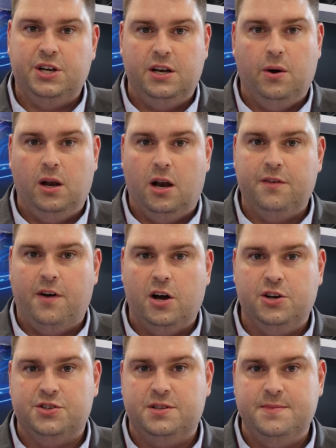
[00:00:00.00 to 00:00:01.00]
know a lot of our
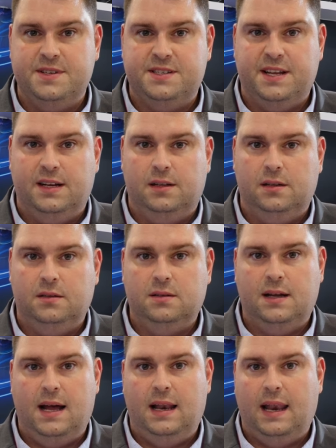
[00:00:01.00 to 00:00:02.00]
customers still
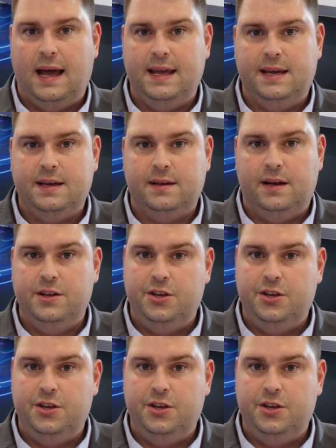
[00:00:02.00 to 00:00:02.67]
uh, like and